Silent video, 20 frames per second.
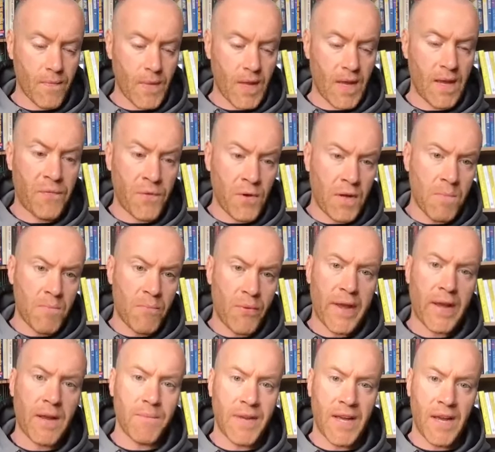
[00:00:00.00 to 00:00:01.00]
if we can
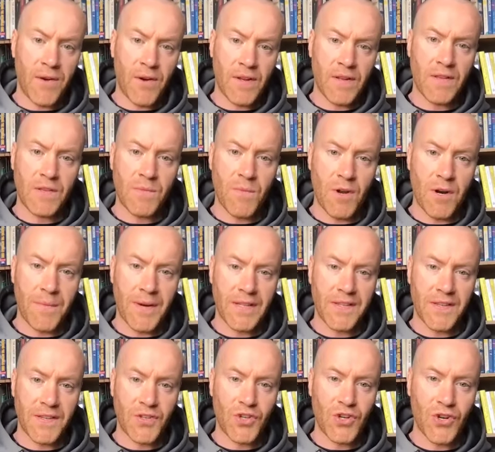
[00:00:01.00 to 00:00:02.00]
break them down into smaller
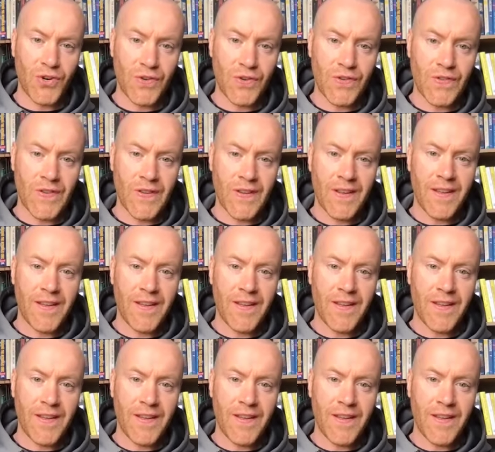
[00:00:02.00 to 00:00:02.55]
bite-sized chunks,